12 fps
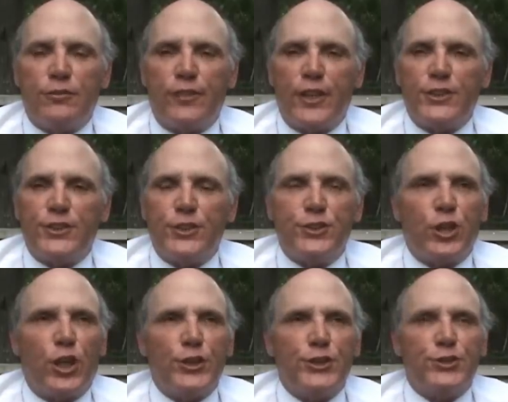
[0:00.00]
face the
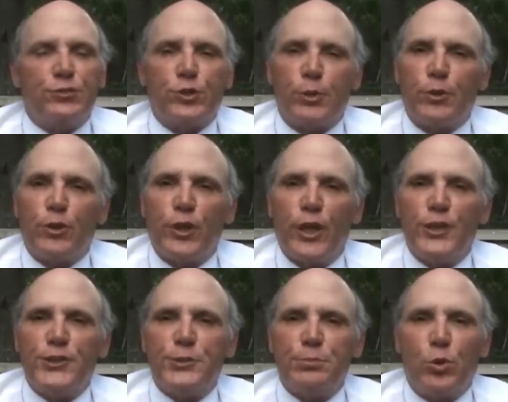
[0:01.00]
charges of criminal
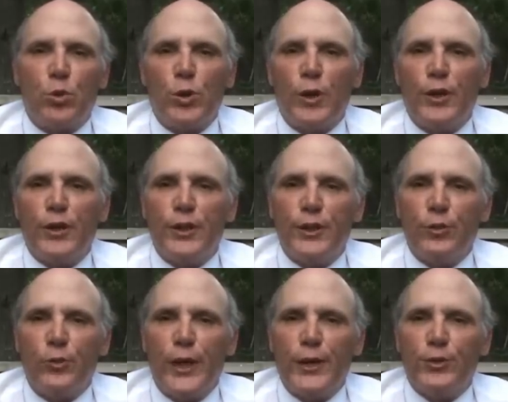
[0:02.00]
non-support in
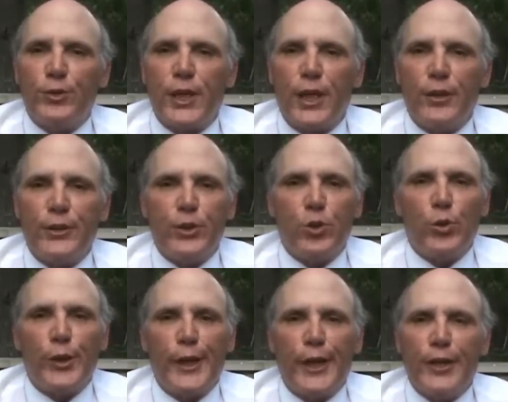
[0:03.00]
the Randall County
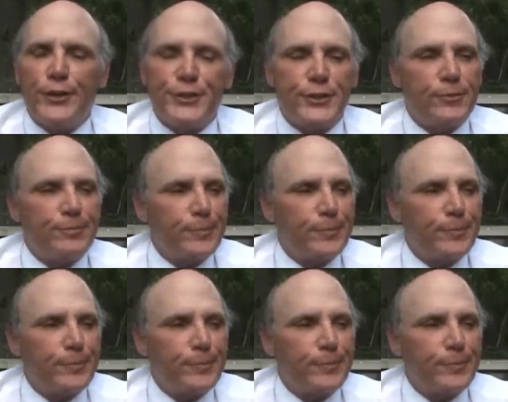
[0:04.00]
Courthouse.